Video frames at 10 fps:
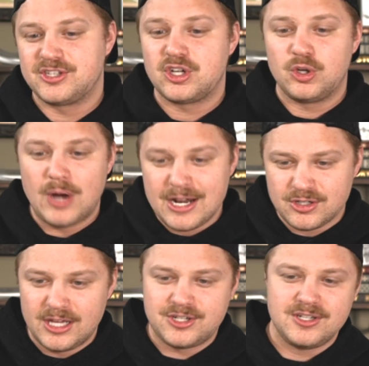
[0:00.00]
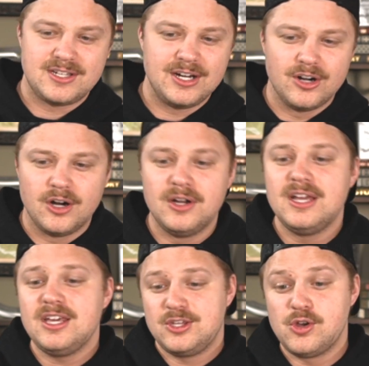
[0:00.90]
congratulations, hero,
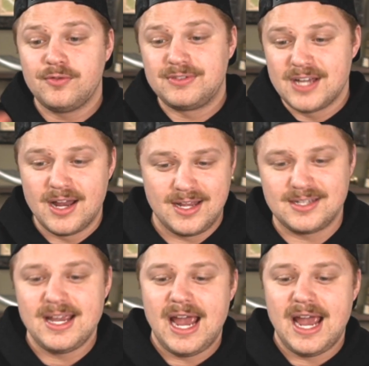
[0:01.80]
you've done it.